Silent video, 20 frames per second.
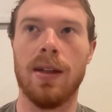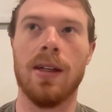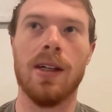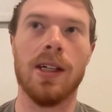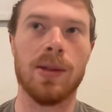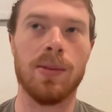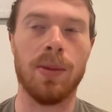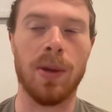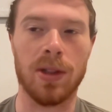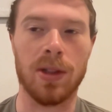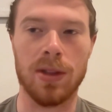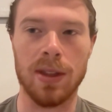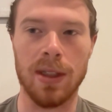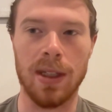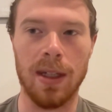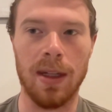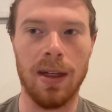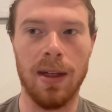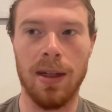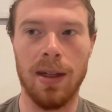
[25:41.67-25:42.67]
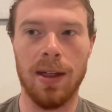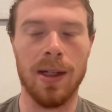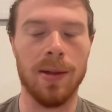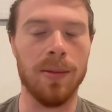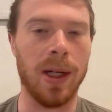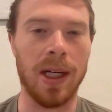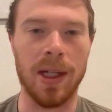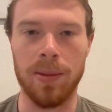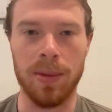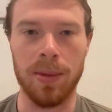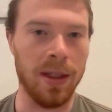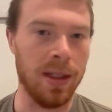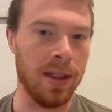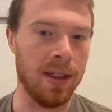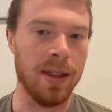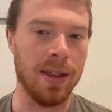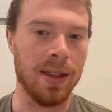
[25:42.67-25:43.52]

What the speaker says: especially, in my opinion,